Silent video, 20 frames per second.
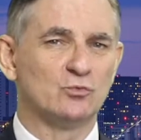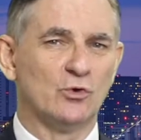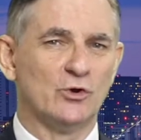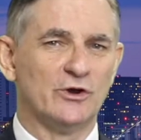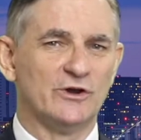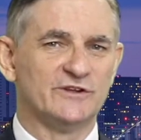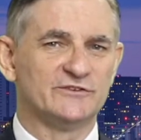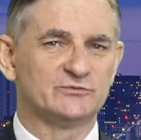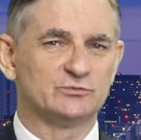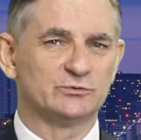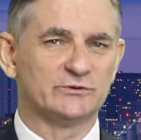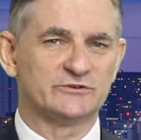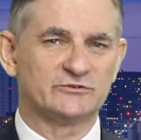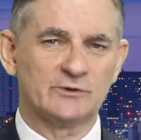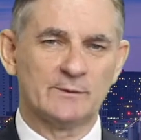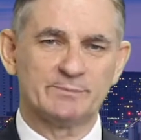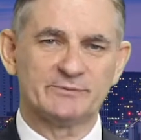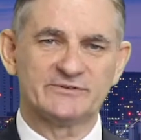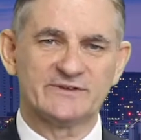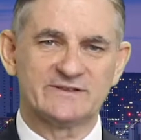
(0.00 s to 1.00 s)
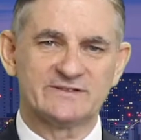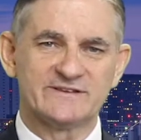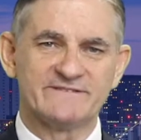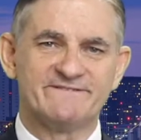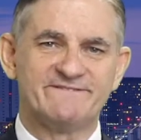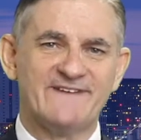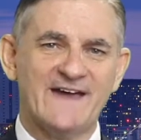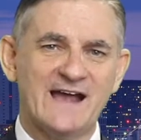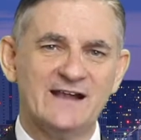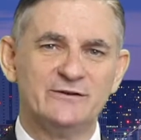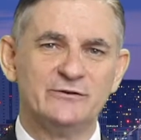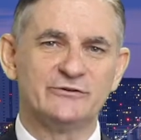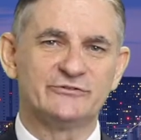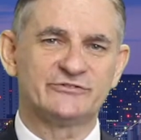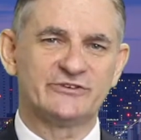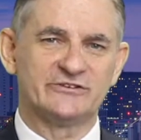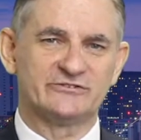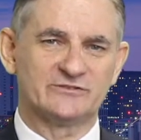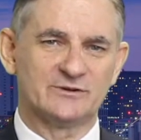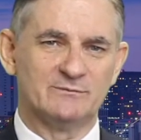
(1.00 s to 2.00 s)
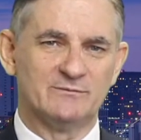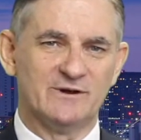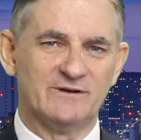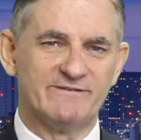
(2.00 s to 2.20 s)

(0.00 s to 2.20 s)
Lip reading: words which represent the value system